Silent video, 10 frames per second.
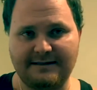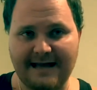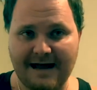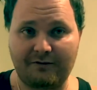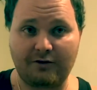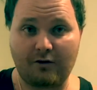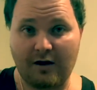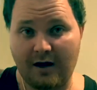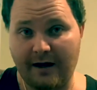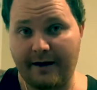They have a little
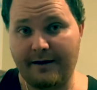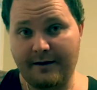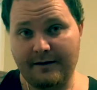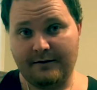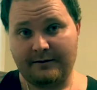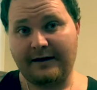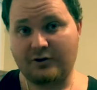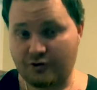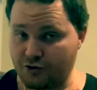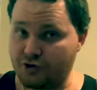hut. Like, as
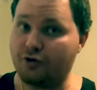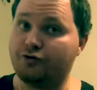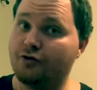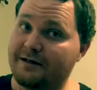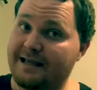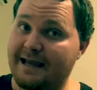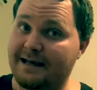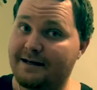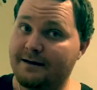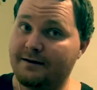soon as you go through the
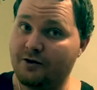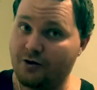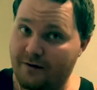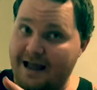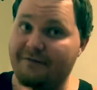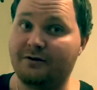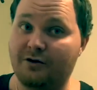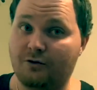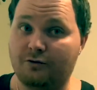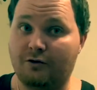gate, you know, they have a
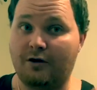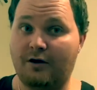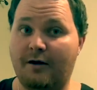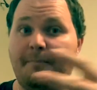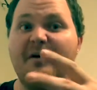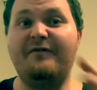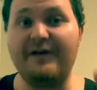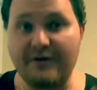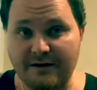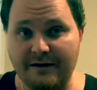little a
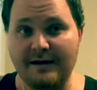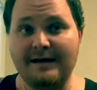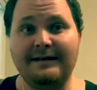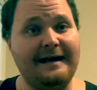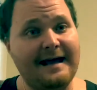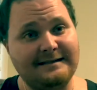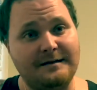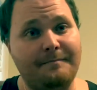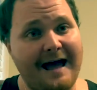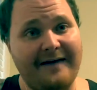pavilion that has the
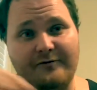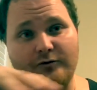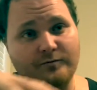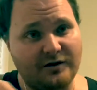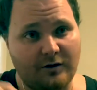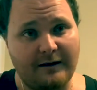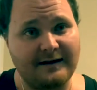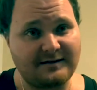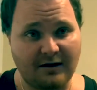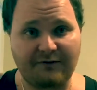bathrooms and all that
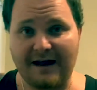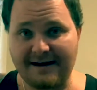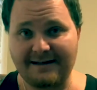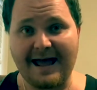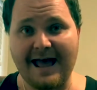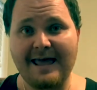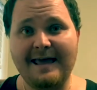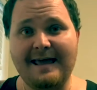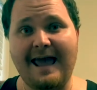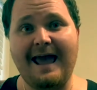stuff like that.
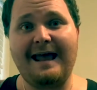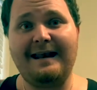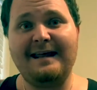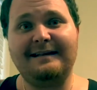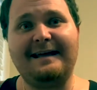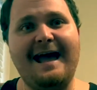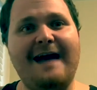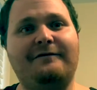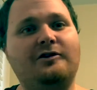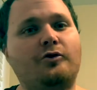And they
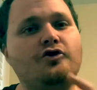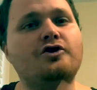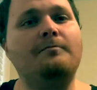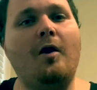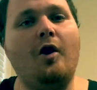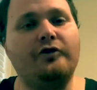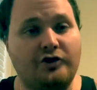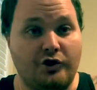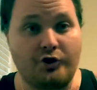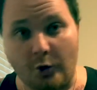have a little small, there's
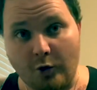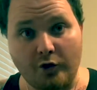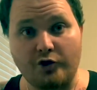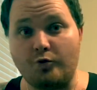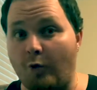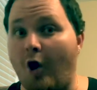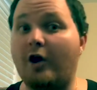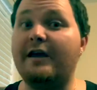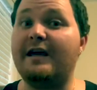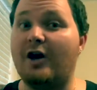a door you
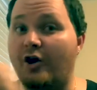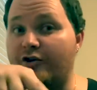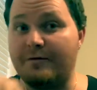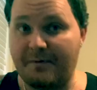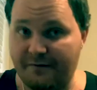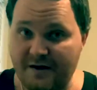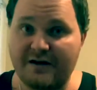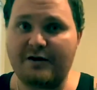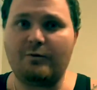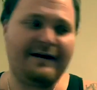walk in under the
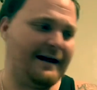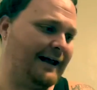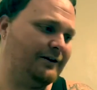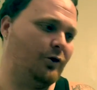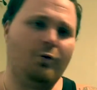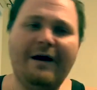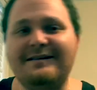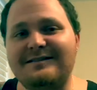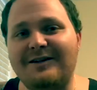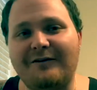pavilion where they got little weight
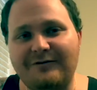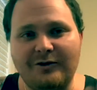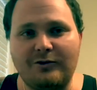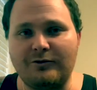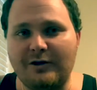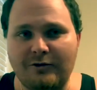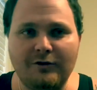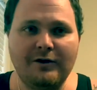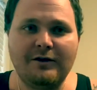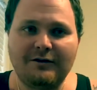stuff, little
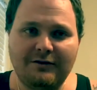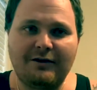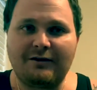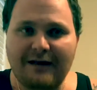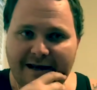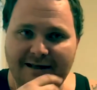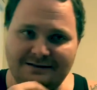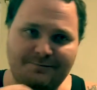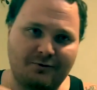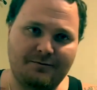like, it's
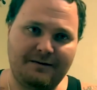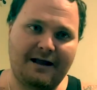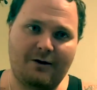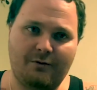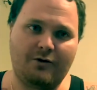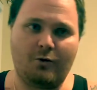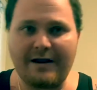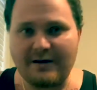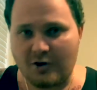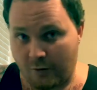supposed to be like where the
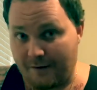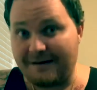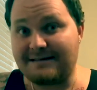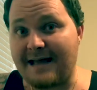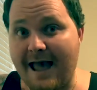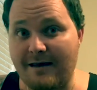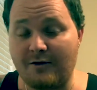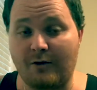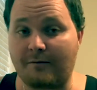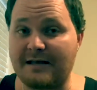weight equipment's at, you
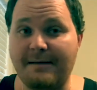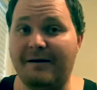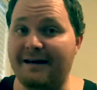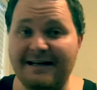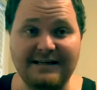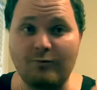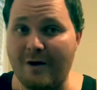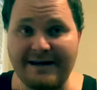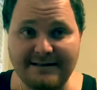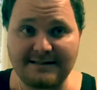know what I'm saying? But it isn't
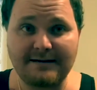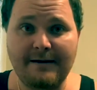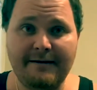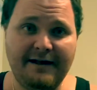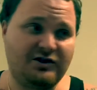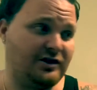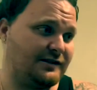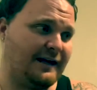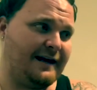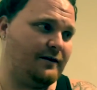weights. It's just
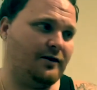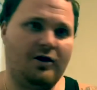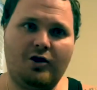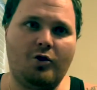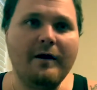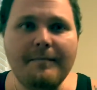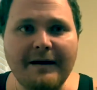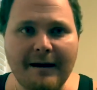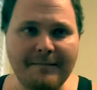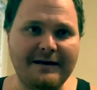like
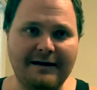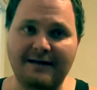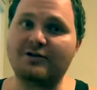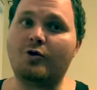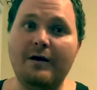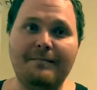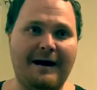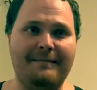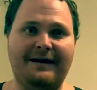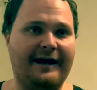equipment. I mean, as equipment, I
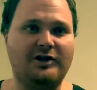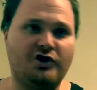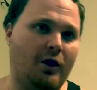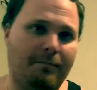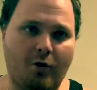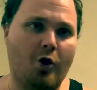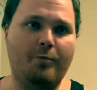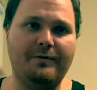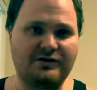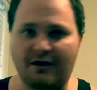mean like a jump
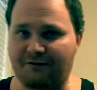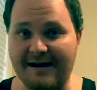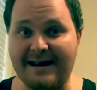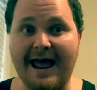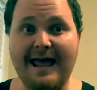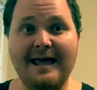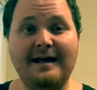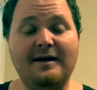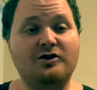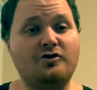rope and stuff like that.
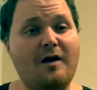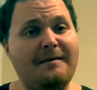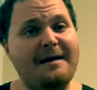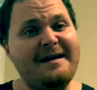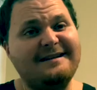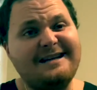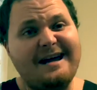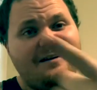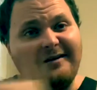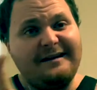So I'm like, man,
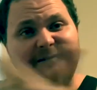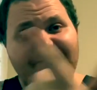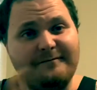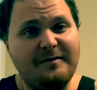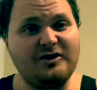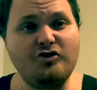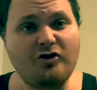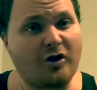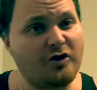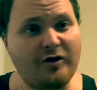tighten up there, bitch, you
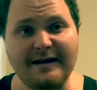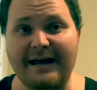talking crazy.